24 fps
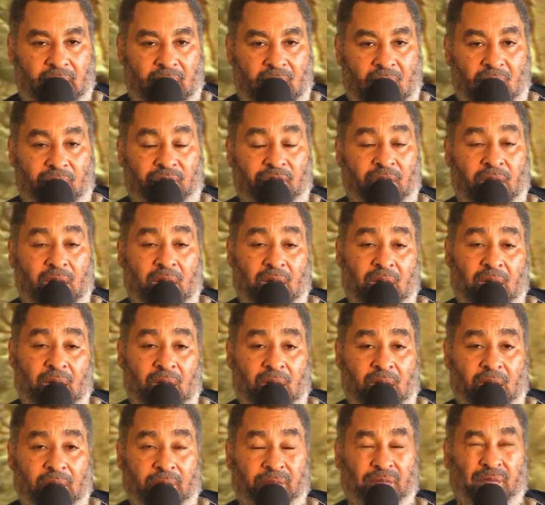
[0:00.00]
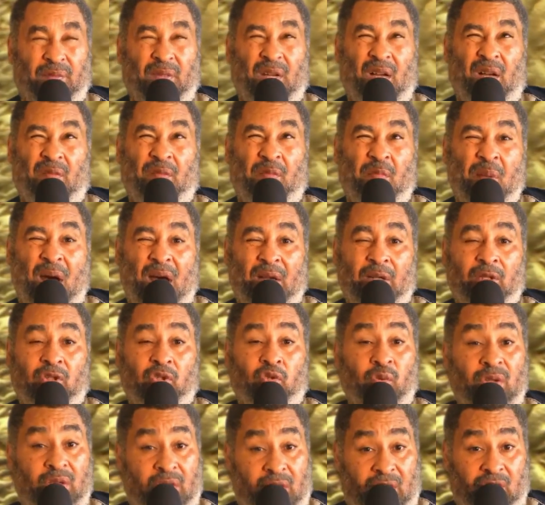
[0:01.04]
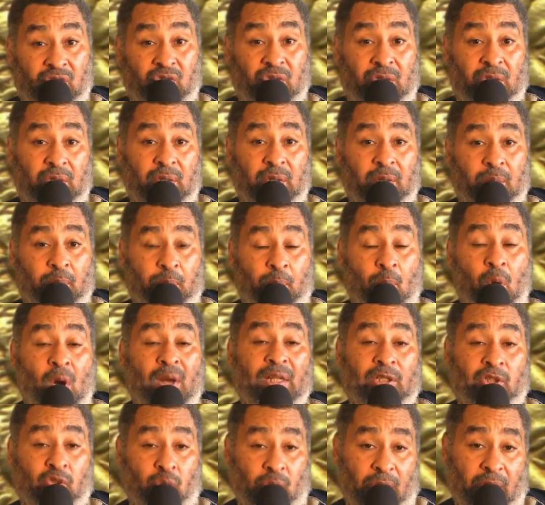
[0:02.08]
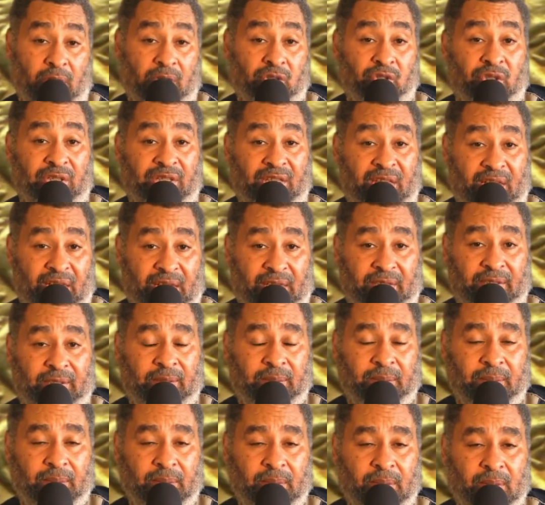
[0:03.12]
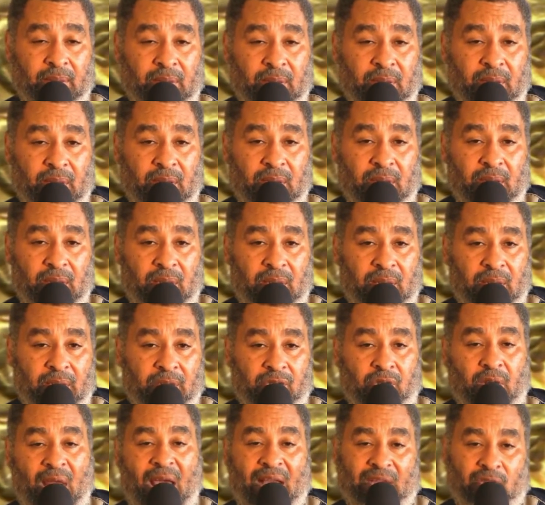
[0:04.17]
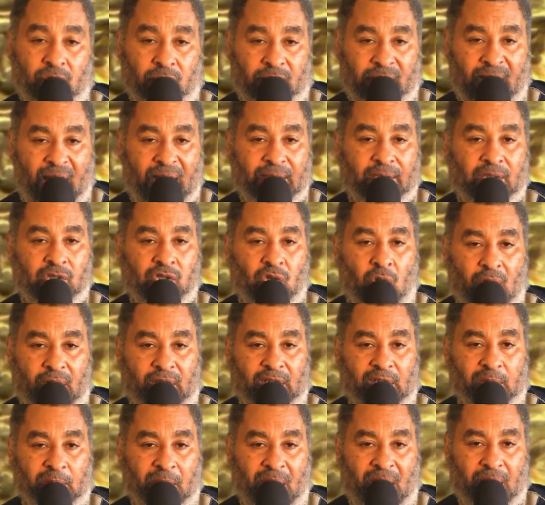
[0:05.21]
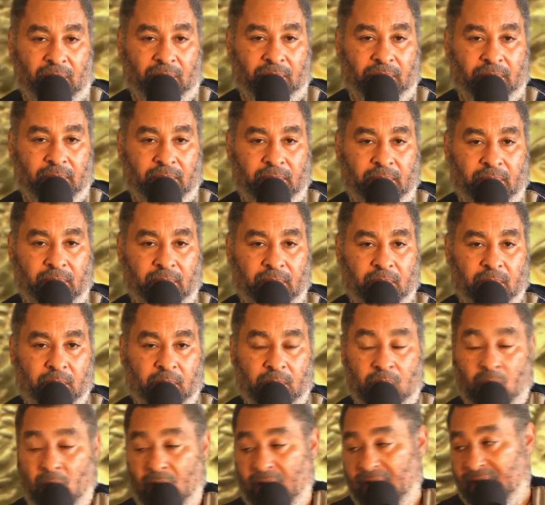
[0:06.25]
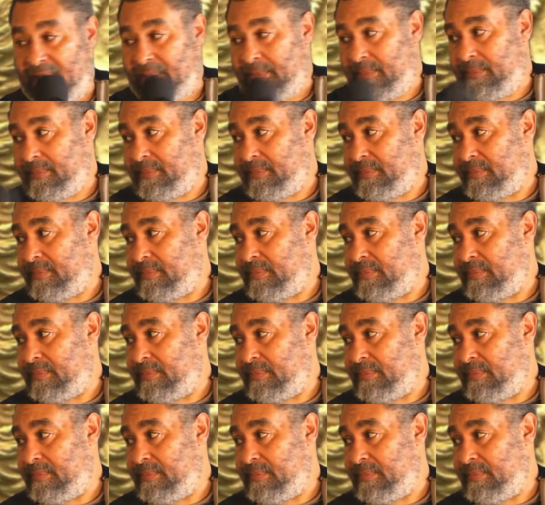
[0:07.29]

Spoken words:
of about 300, more than 300 years. So that's what that's talking about. Go ahead.